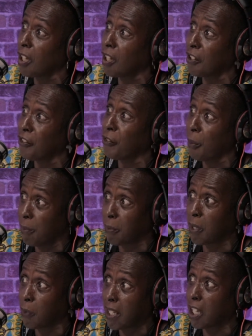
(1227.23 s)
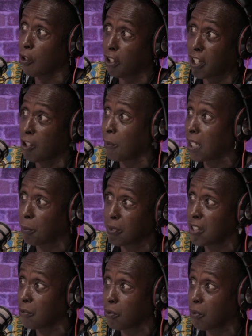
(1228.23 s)
Remember, the white girl got killed by the
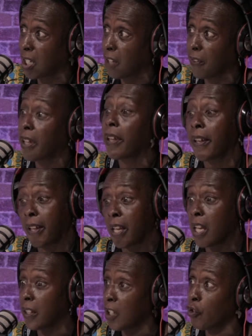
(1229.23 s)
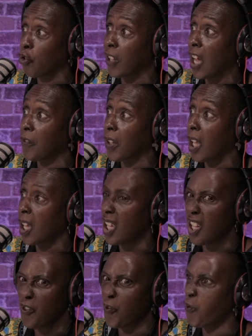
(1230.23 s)
policeman or whatever. This is just after that.
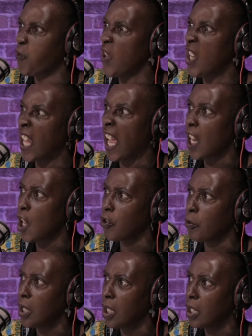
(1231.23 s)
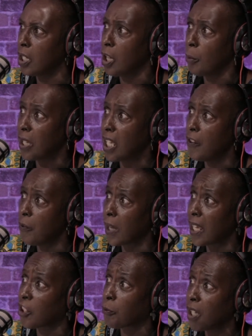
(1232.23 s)
Freaked the hell out of me. But even my
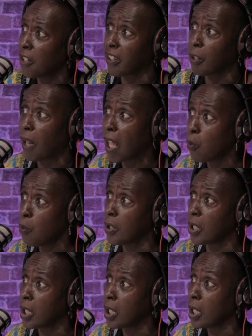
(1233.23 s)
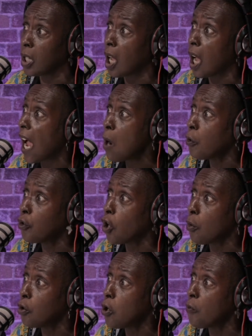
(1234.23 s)
experience as a black woman, I wasn't going
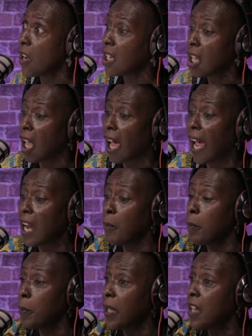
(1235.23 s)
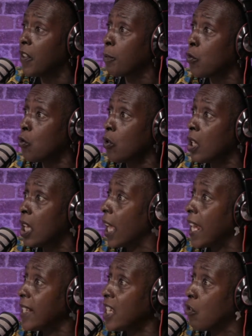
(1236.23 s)
no van. I remember David Moore,
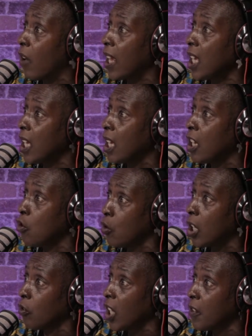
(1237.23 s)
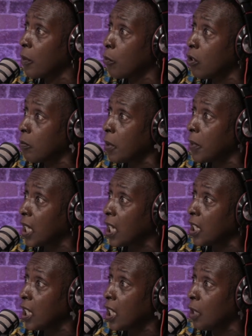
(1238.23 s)
80s riot. You killed David Moore, remember the guy
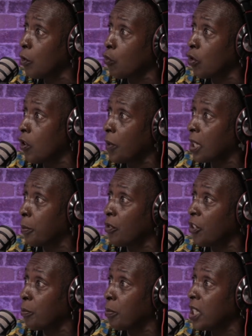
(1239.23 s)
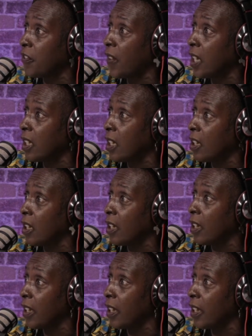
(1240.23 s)
that got run over by the police van? Yeah.